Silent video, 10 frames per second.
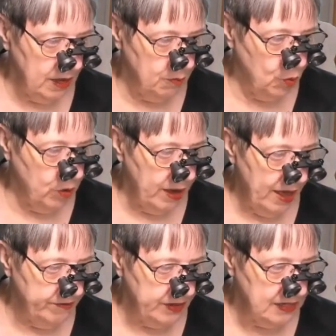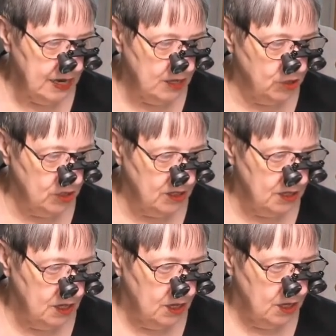and more advantageous
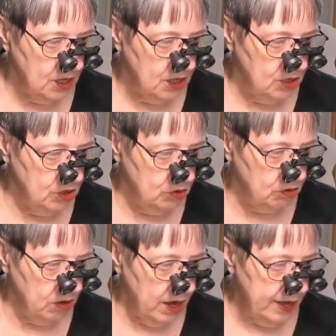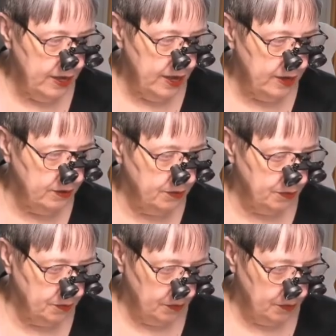to try and